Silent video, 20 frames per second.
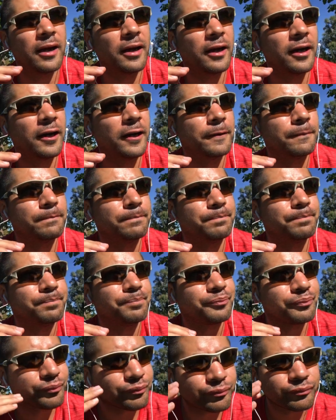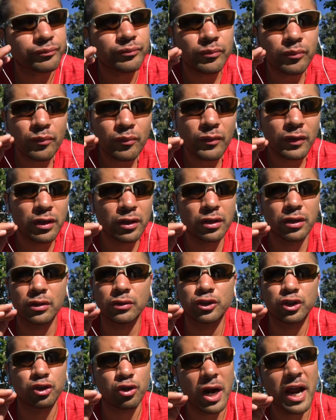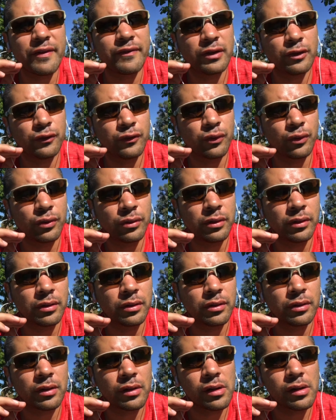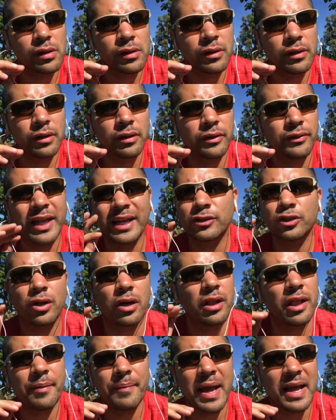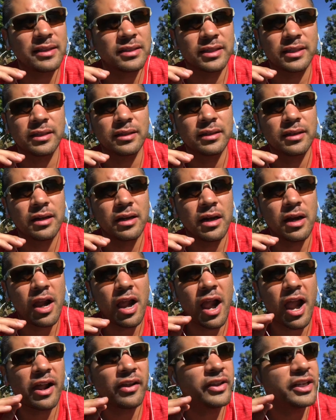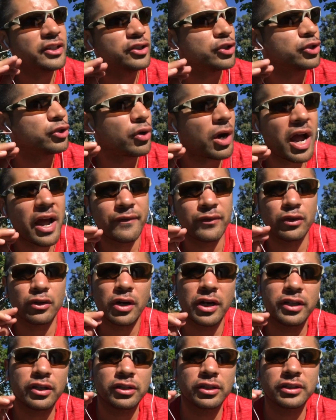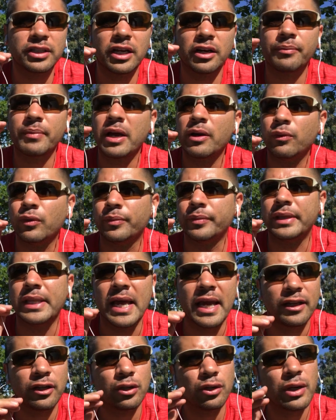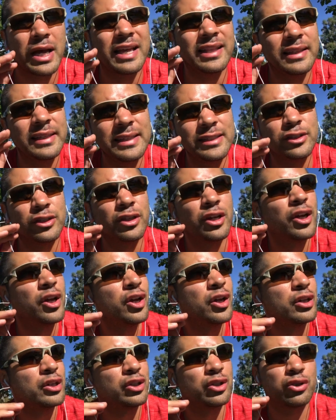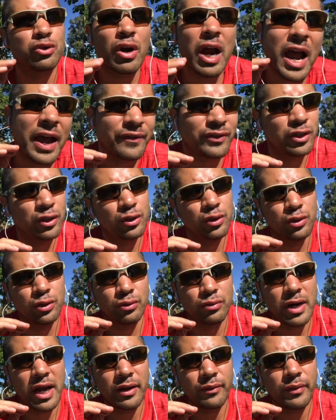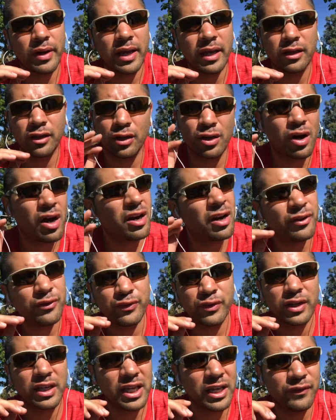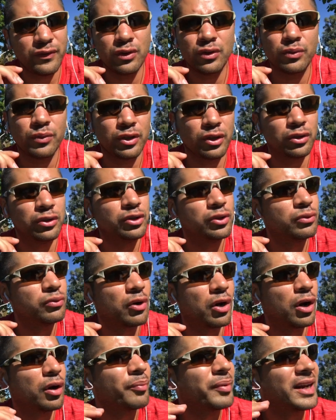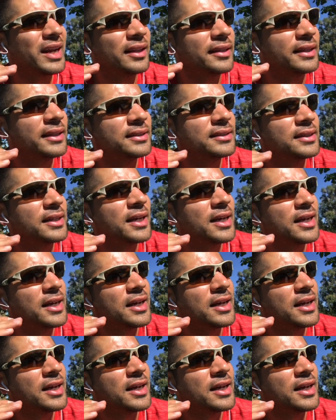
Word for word: um, you know, striving for. You know, that's all I'm asking. At least strive. You know, I used to tell my woman that. You know, at least strive to do the right way. You know, and I'll forgive you when you do wrong, but at least